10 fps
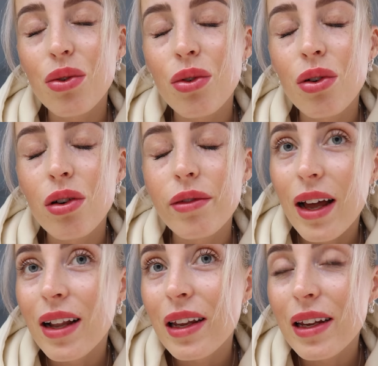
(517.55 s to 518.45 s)
or
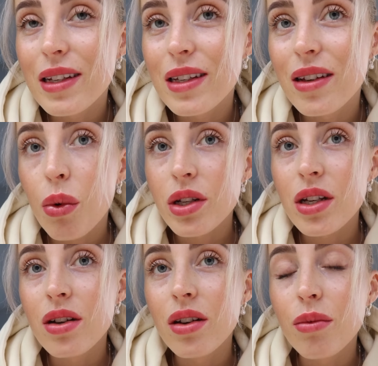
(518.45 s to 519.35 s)
at least there
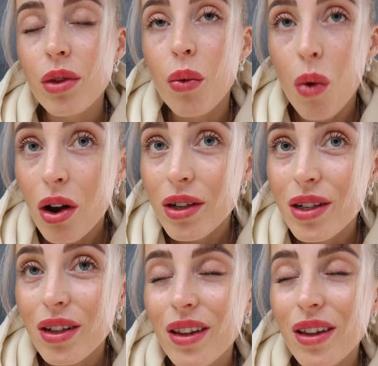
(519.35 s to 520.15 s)
was